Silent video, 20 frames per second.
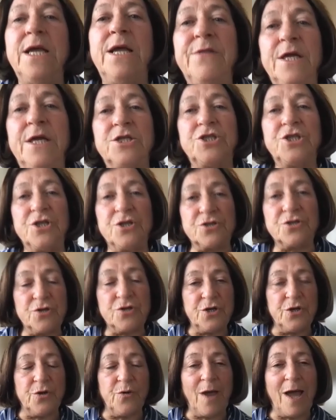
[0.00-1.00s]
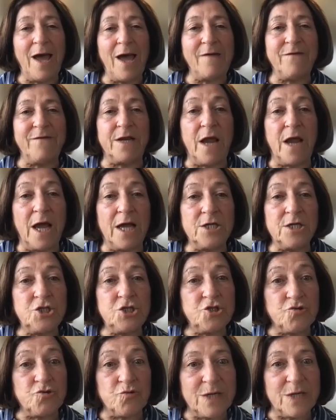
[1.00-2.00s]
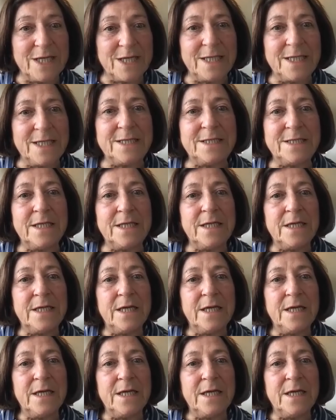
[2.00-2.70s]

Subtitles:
that children who have an untreated